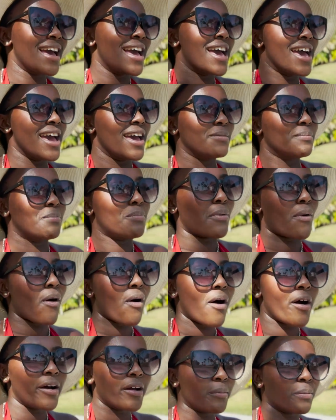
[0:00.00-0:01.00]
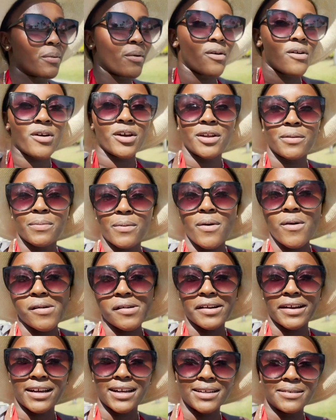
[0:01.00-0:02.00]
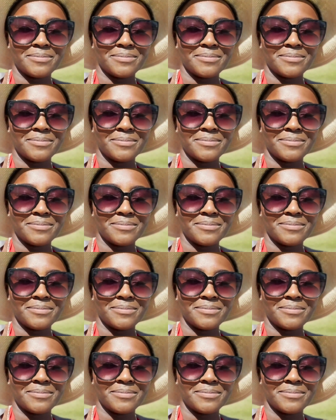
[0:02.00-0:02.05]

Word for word: And boy, boy, boy,